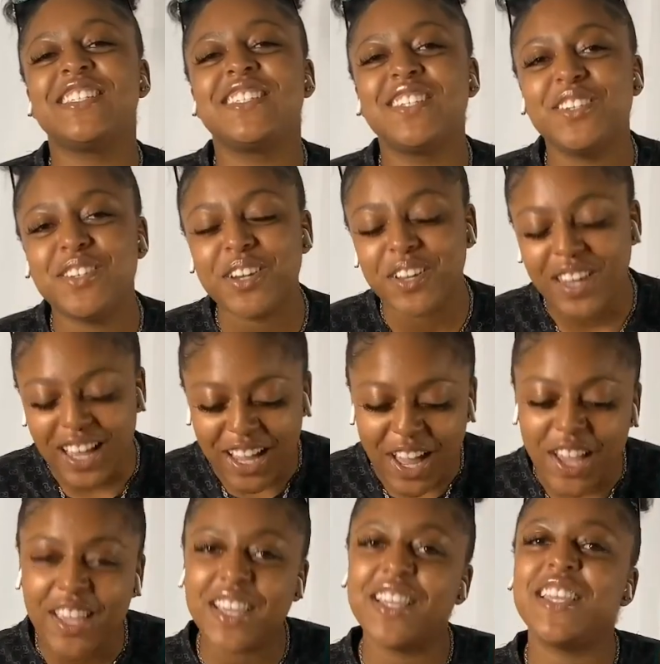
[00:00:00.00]
like how
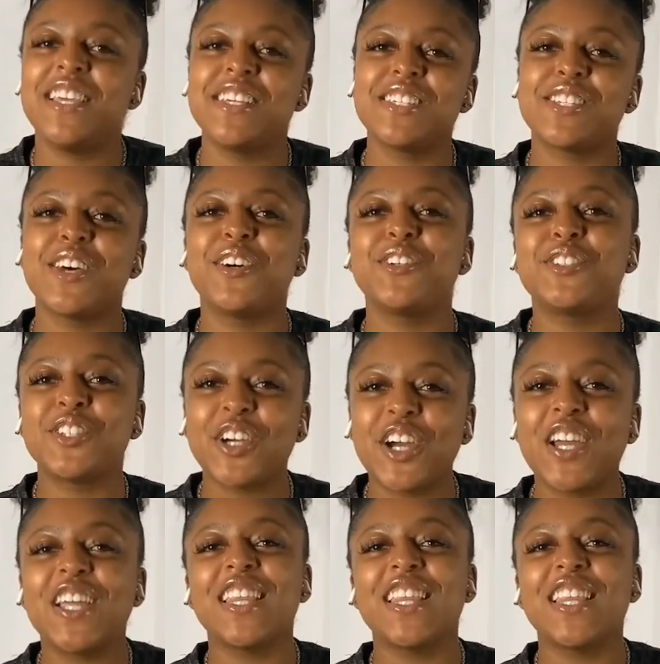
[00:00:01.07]
he did Soul Train.